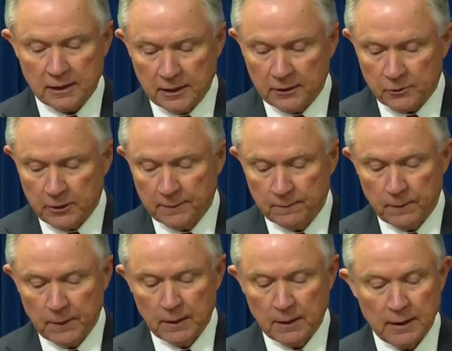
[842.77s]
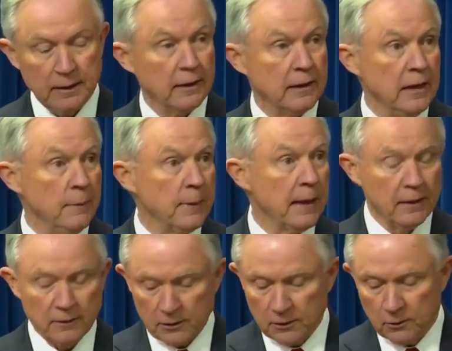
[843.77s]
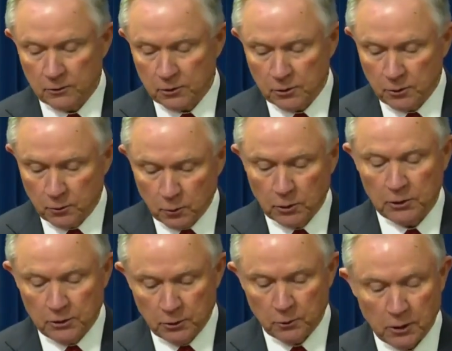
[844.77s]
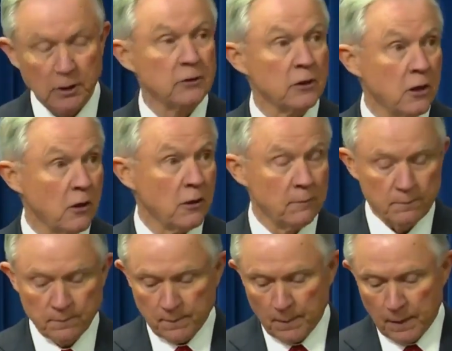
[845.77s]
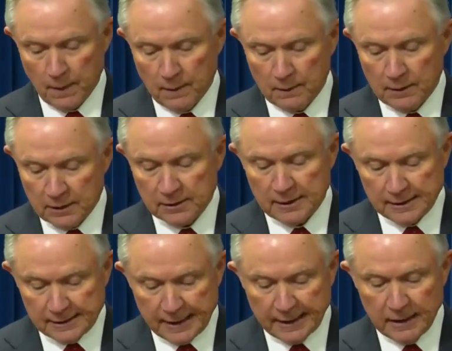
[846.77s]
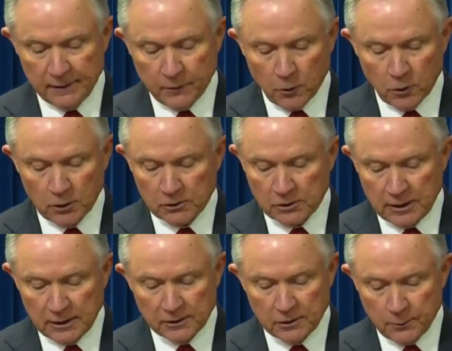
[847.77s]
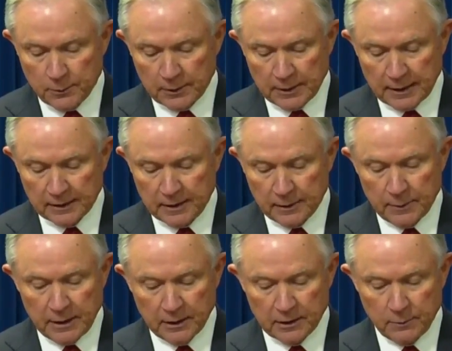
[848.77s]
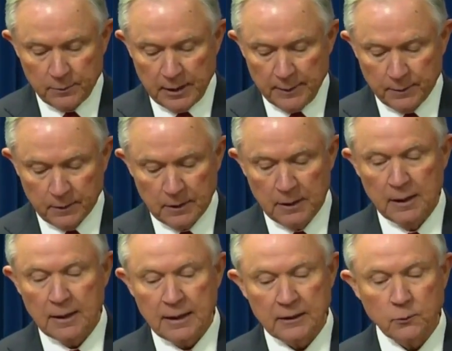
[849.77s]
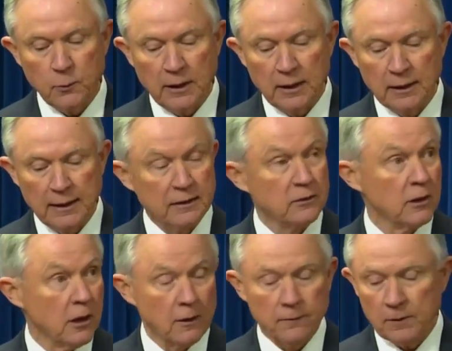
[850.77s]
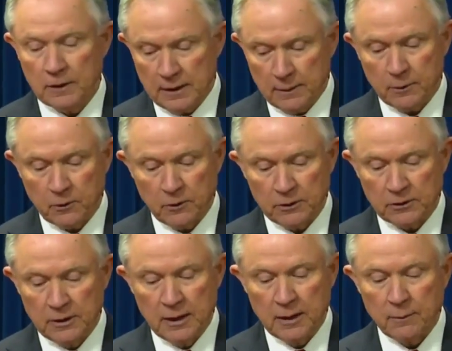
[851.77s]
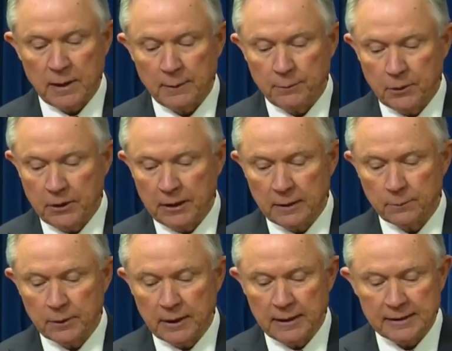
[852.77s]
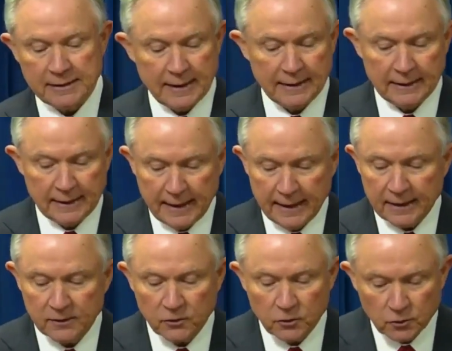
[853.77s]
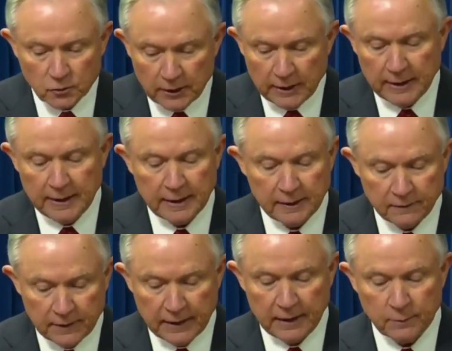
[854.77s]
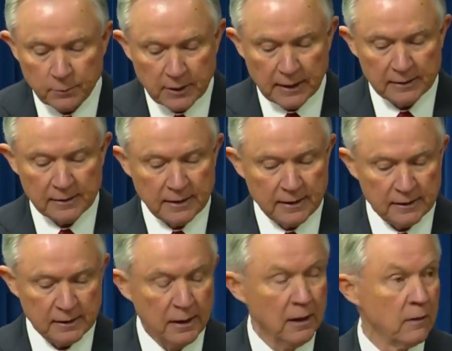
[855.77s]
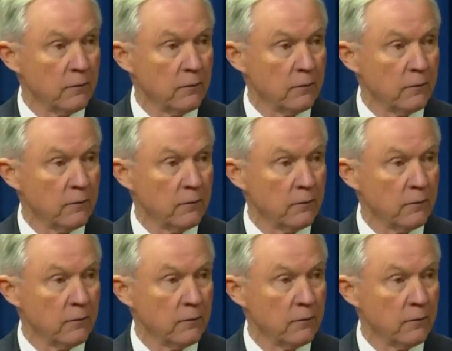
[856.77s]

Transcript: our country and to keep out those who would do us harm. This executive order seeks to protect the American people as well as lawful immigrants by putting in place an enhanced screening and vetting process